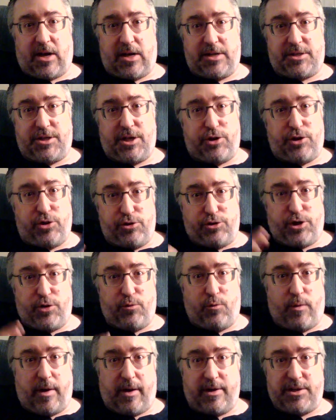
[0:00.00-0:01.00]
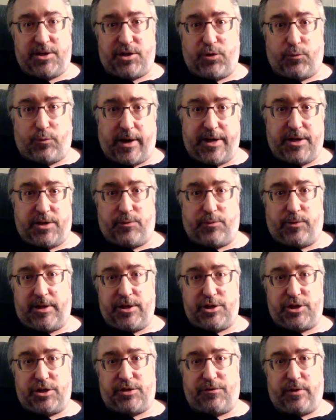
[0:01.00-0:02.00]
Constitution, whereas the right to
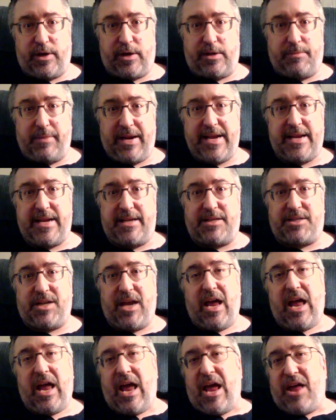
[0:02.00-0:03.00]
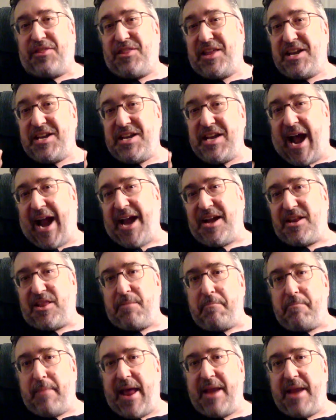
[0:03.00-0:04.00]
religious freedom is. The Ninth
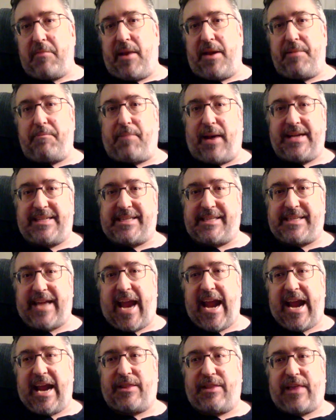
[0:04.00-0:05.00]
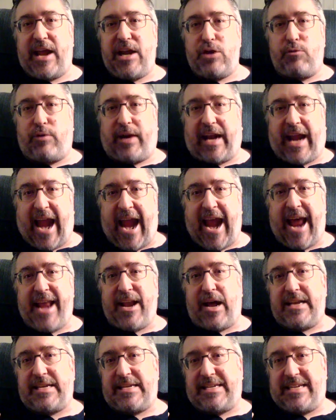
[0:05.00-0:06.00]
Amendment, by saying that you
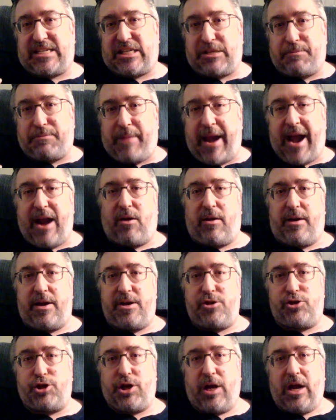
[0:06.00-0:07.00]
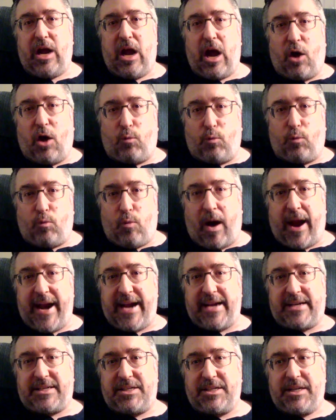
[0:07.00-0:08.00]
cannot disparage a
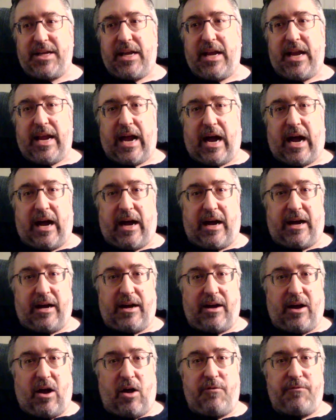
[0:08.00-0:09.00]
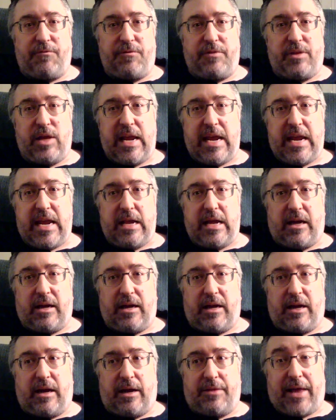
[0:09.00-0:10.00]
right uh, of the
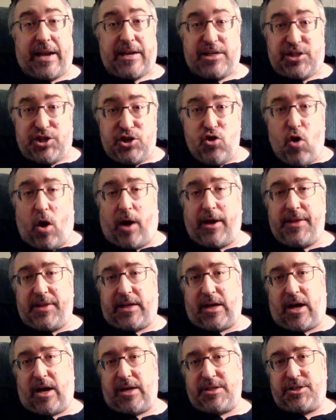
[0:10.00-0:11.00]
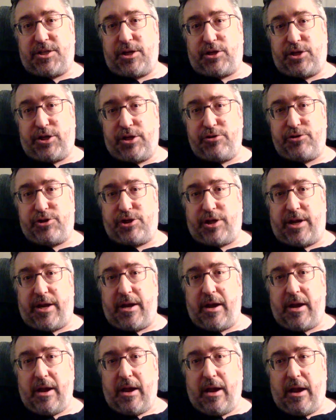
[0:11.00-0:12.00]
uh, that is not in the
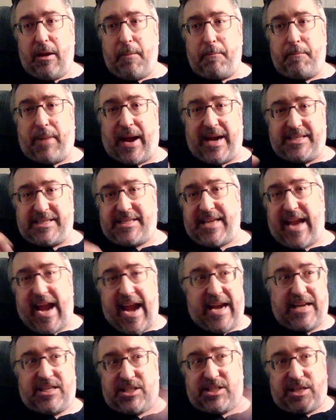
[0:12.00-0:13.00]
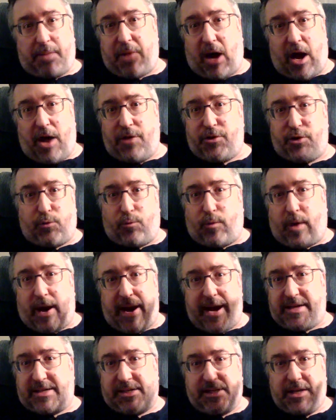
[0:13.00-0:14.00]
Constitution, by saying some other
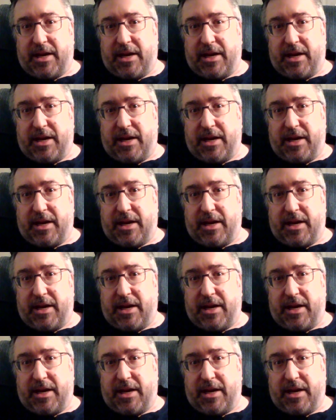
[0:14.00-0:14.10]
right